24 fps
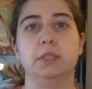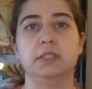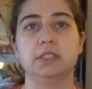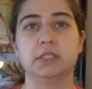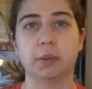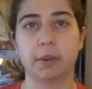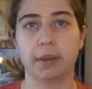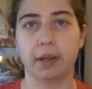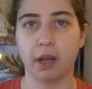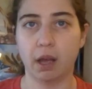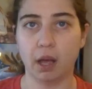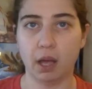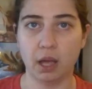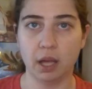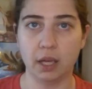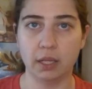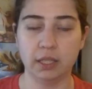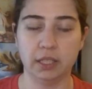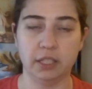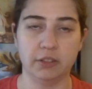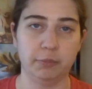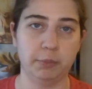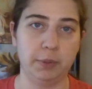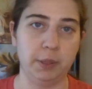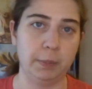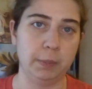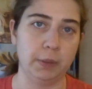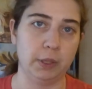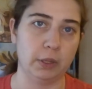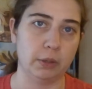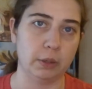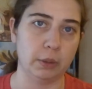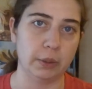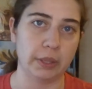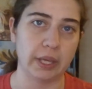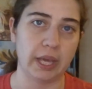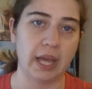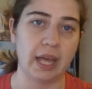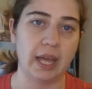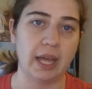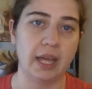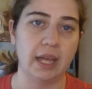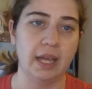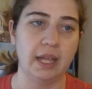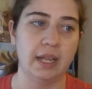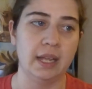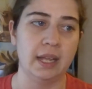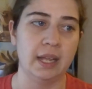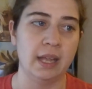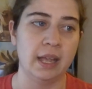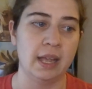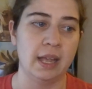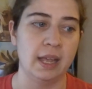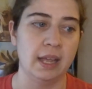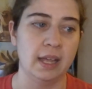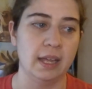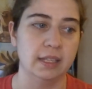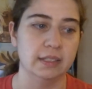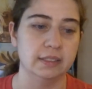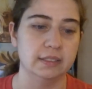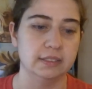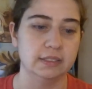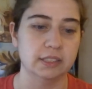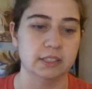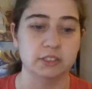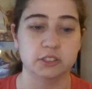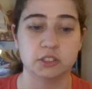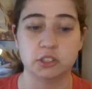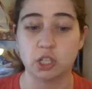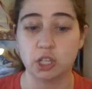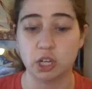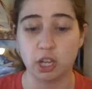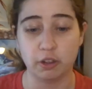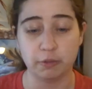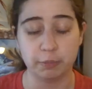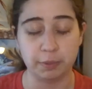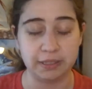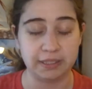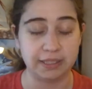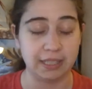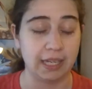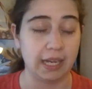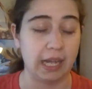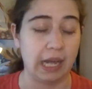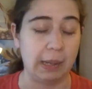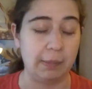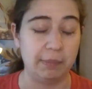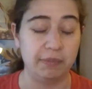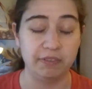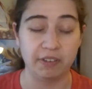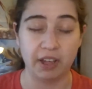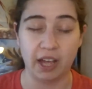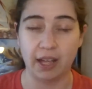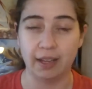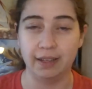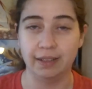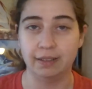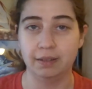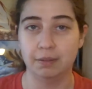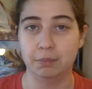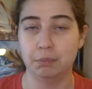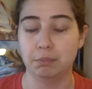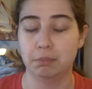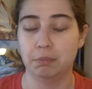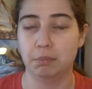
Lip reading: what's going on and if people are okay. And I'll start off by saying I'm fine.